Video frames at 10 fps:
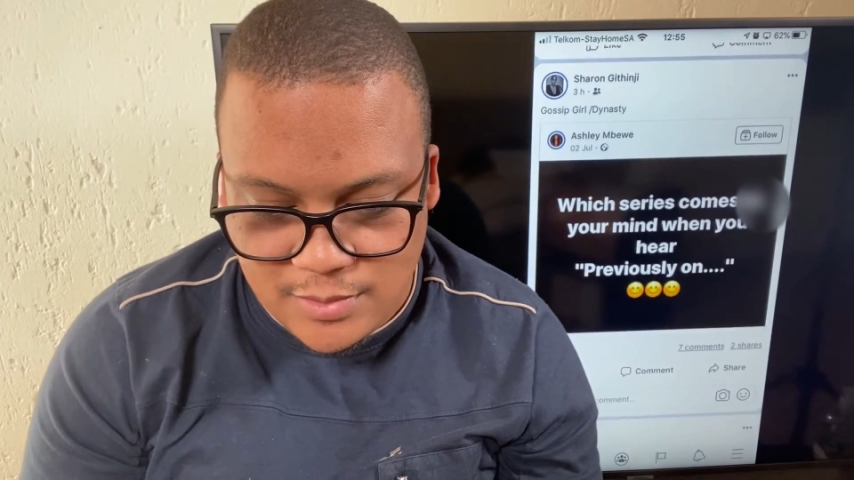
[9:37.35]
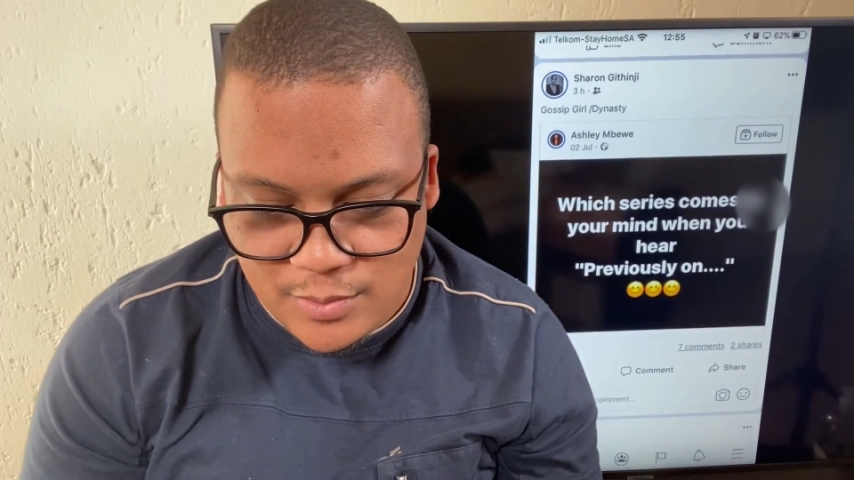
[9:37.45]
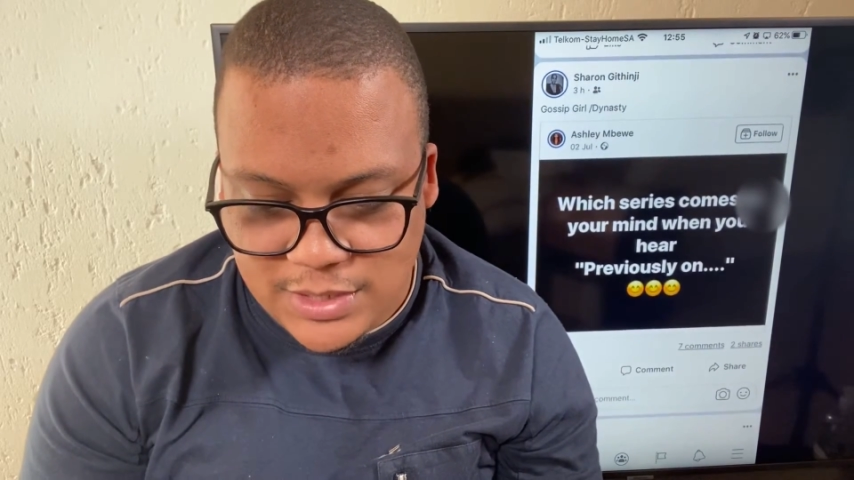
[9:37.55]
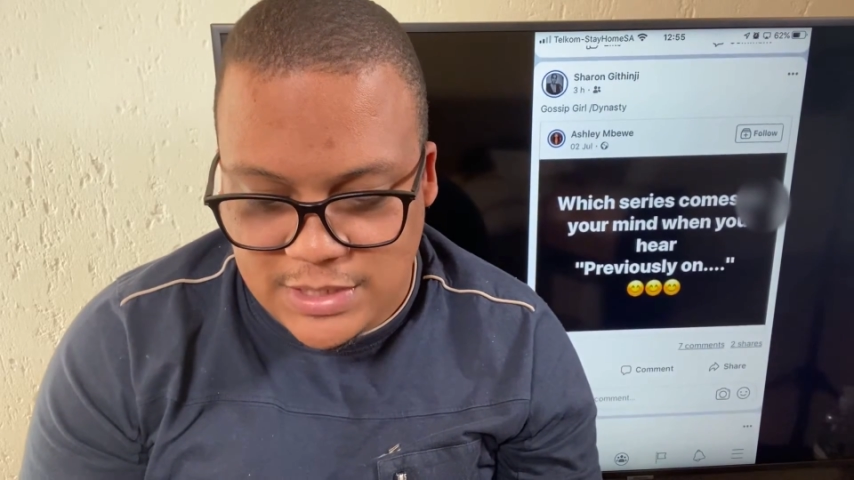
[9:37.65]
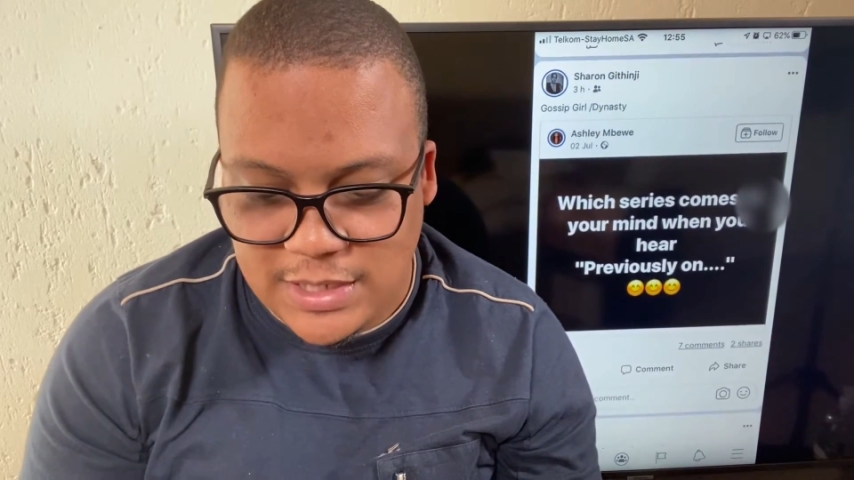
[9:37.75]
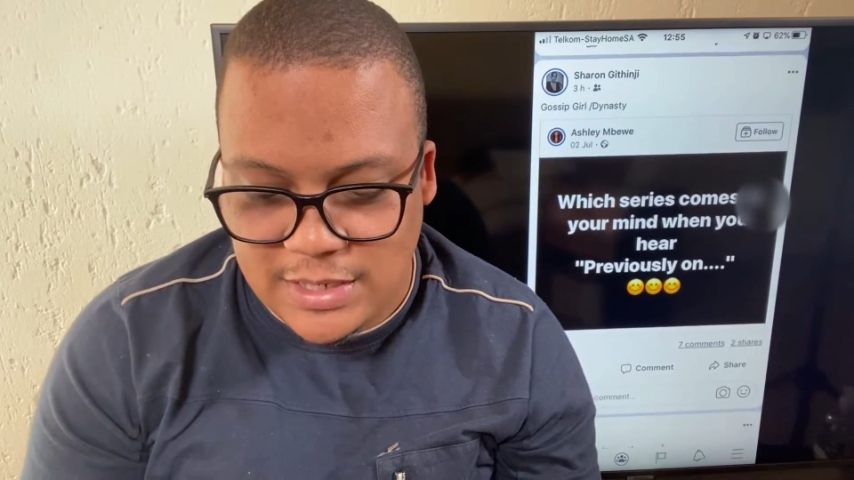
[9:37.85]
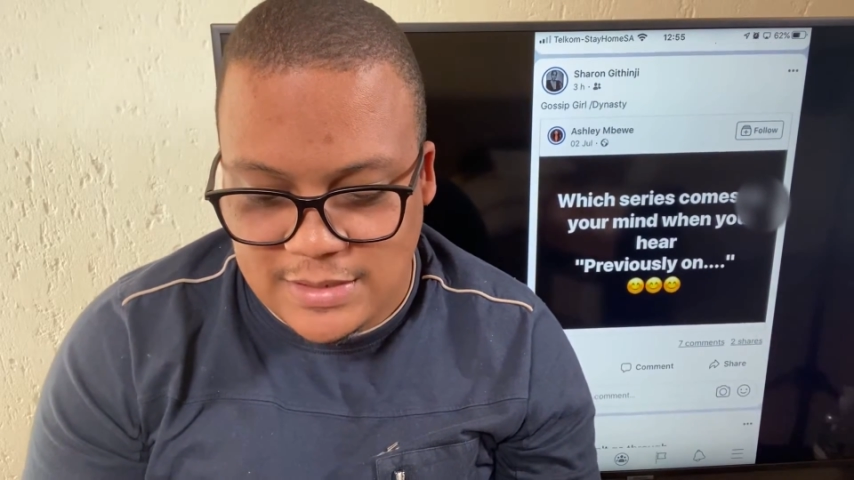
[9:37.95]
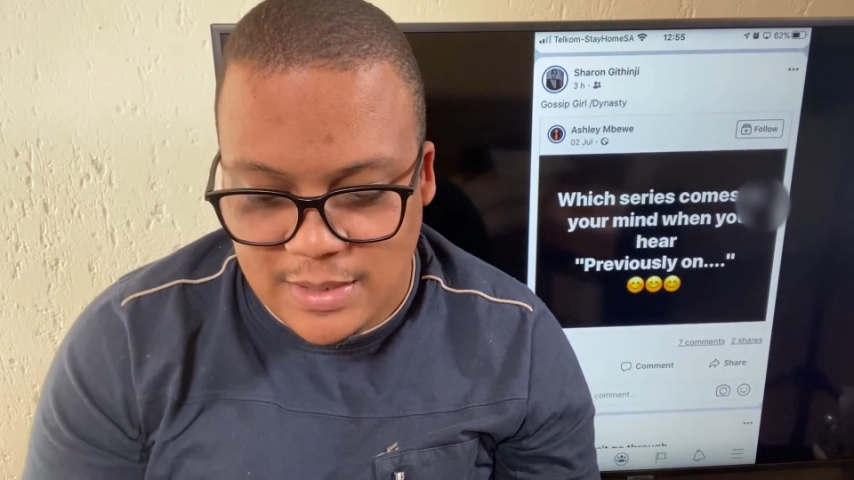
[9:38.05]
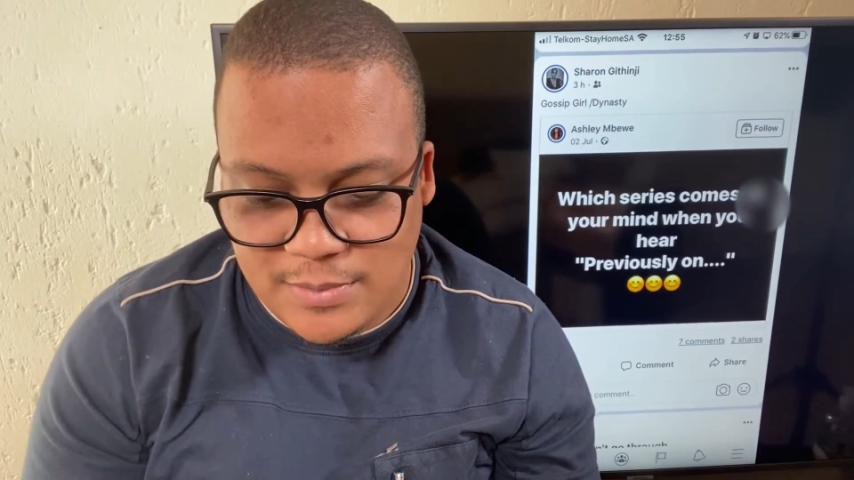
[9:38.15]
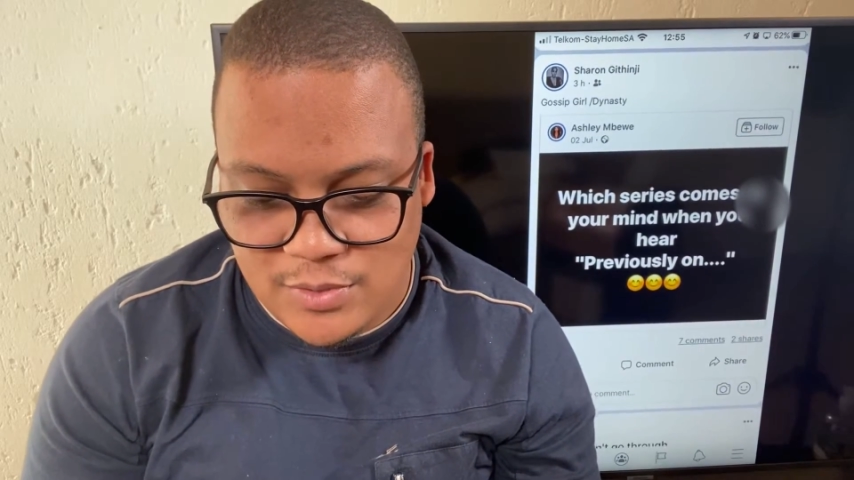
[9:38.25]
Which series
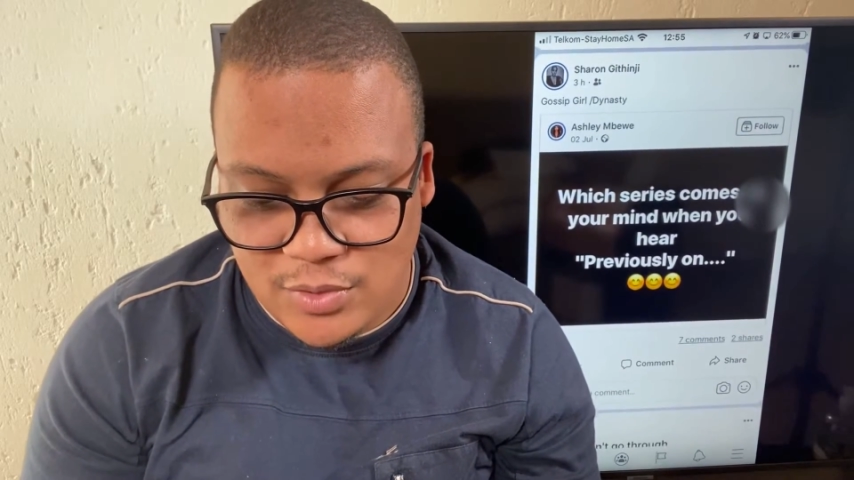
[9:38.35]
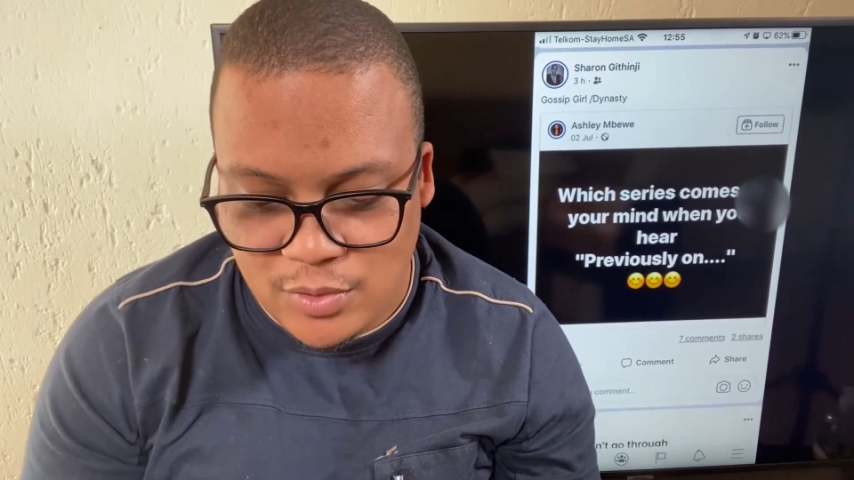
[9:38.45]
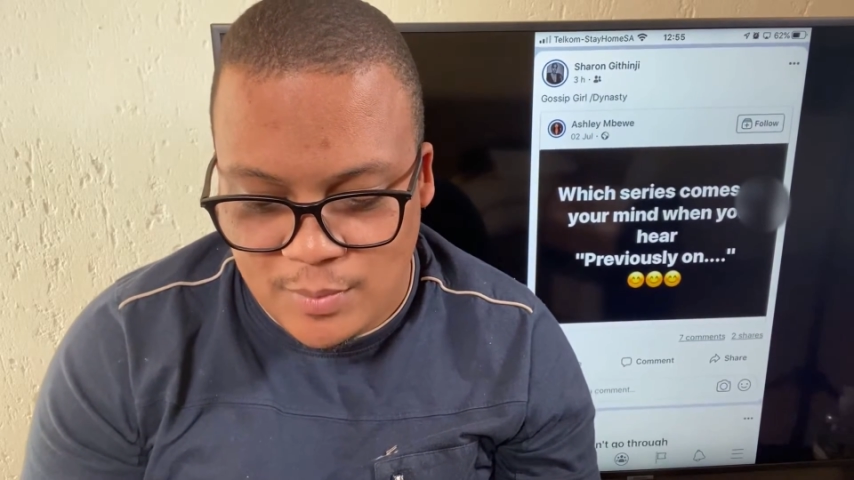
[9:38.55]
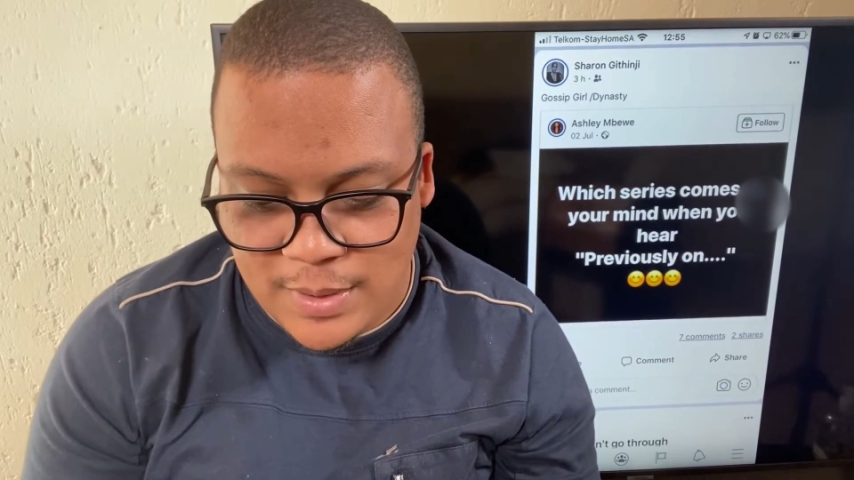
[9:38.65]
comes to your